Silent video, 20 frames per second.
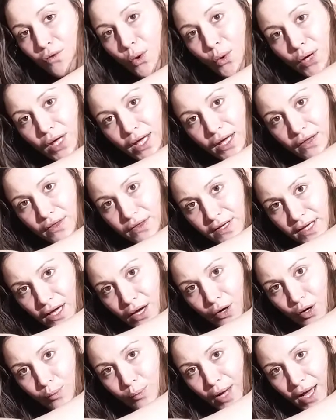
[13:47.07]
focusing
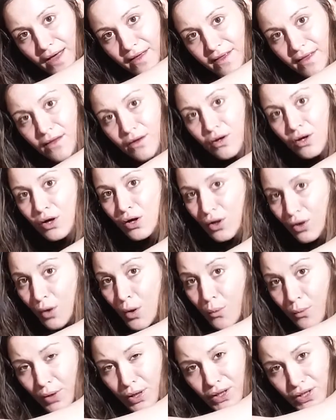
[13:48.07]
on our breath.
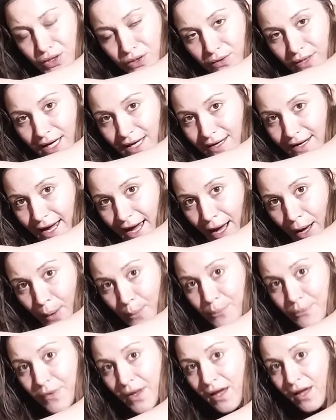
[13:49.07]
We're going to do that
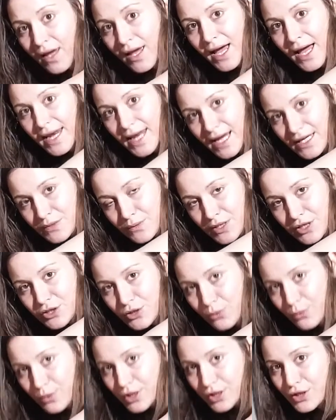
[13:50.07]
now, and as we
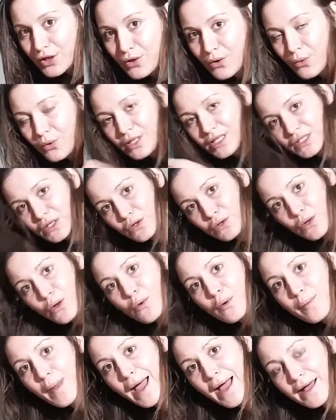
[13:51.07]
do, we're going to notice our
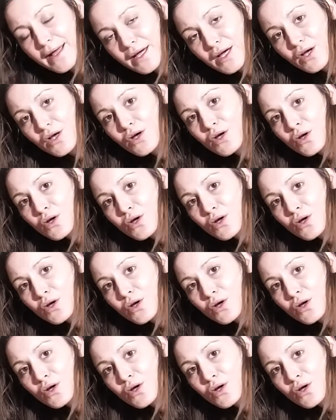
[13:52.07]
lower back.